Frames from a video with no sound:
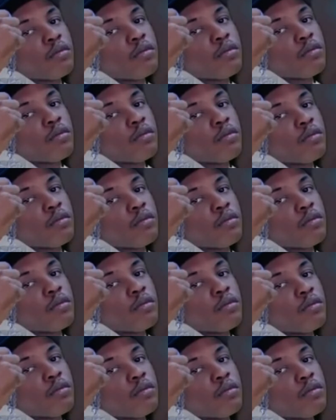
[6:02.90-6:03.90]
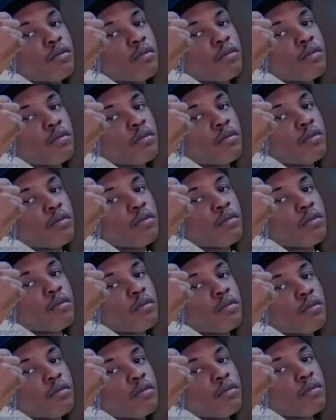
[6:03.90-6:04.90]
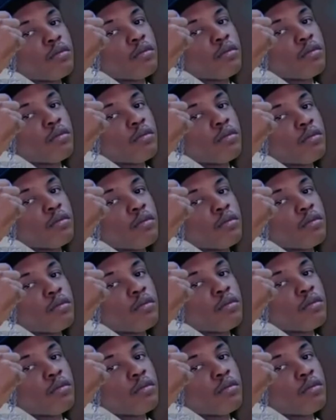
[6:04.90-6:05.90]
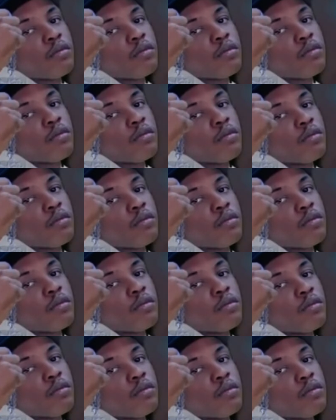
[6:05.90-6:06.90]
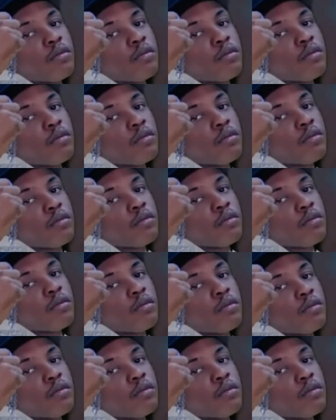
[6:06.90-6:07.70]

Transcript: No words are spoken by the person on screen.